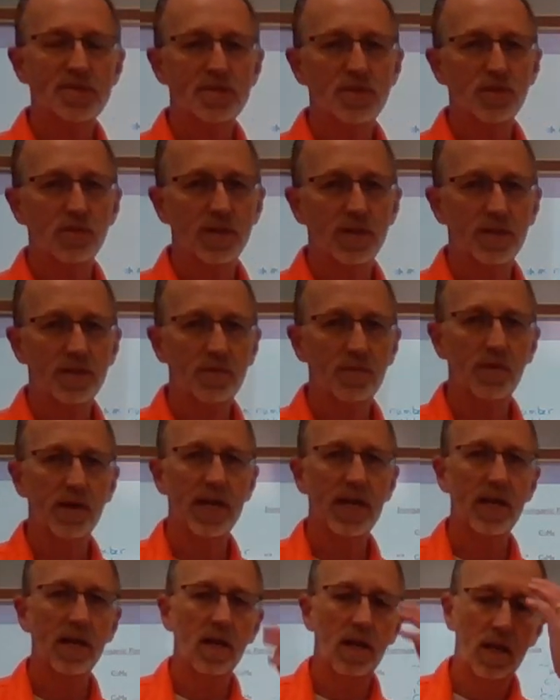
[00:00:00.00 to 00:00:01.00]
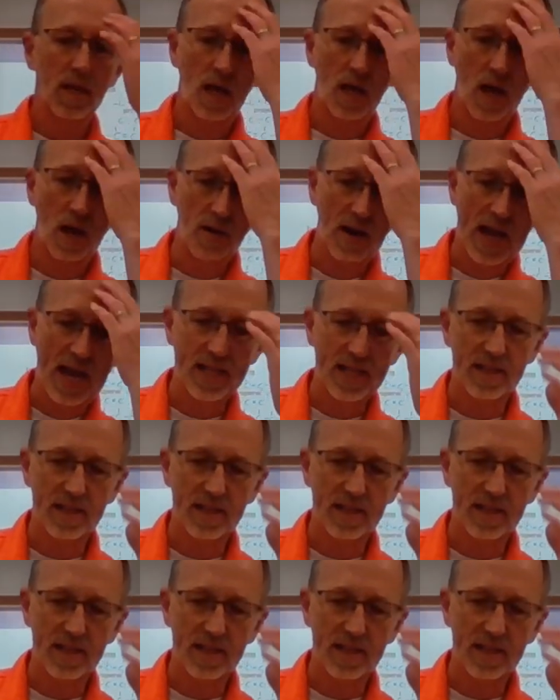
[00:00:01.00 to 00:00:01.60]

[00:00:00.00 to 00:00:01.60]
2 and 3. All right,